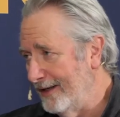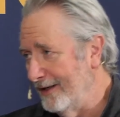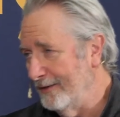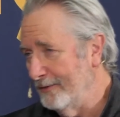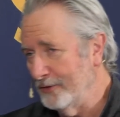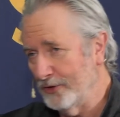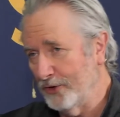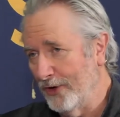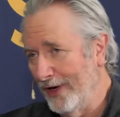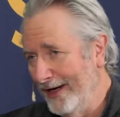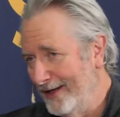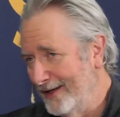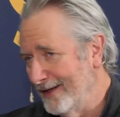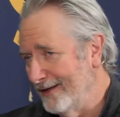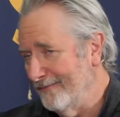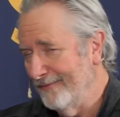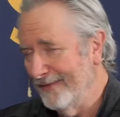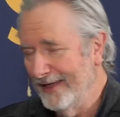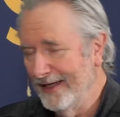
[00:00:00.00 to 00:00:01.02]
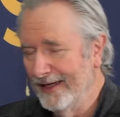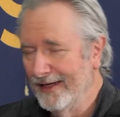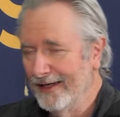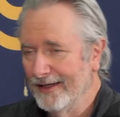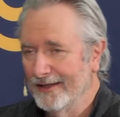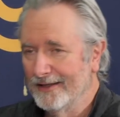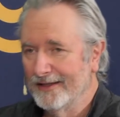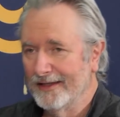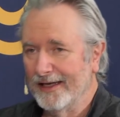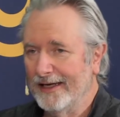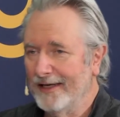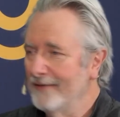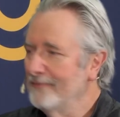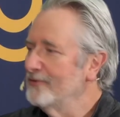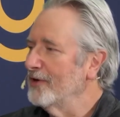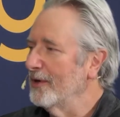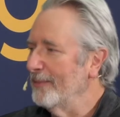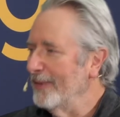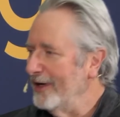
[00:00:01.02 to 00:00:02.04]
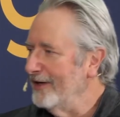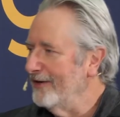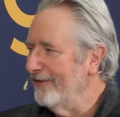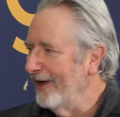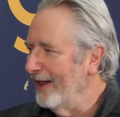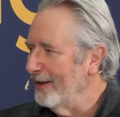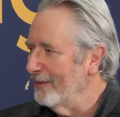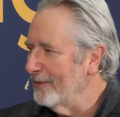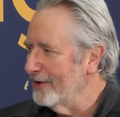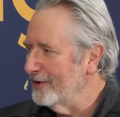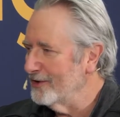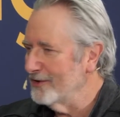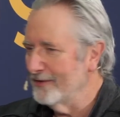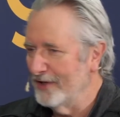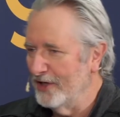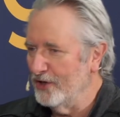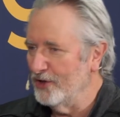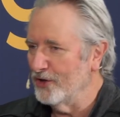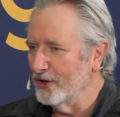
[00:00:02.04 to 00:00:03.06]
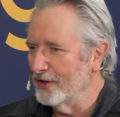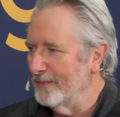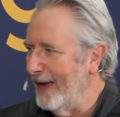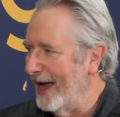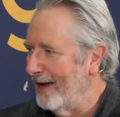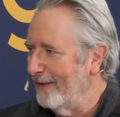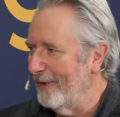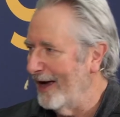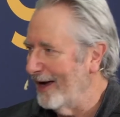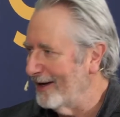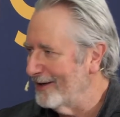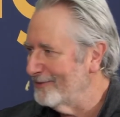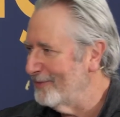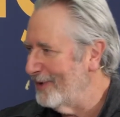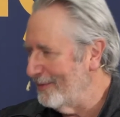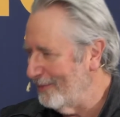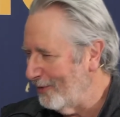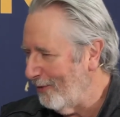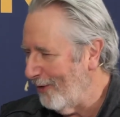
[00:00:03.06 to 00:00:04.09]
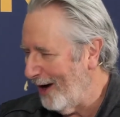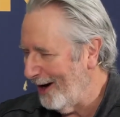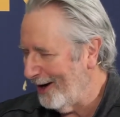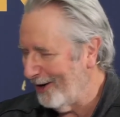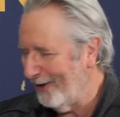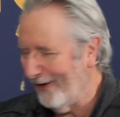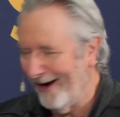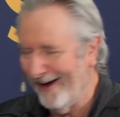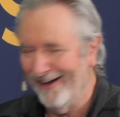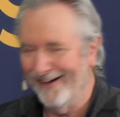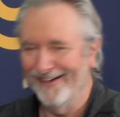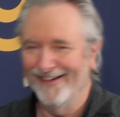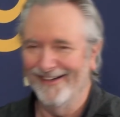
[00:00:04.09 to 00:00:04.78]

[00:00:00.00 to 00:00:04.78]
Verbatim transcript: and it was great to see so many developers, t-shirts, backpacks, people walking around.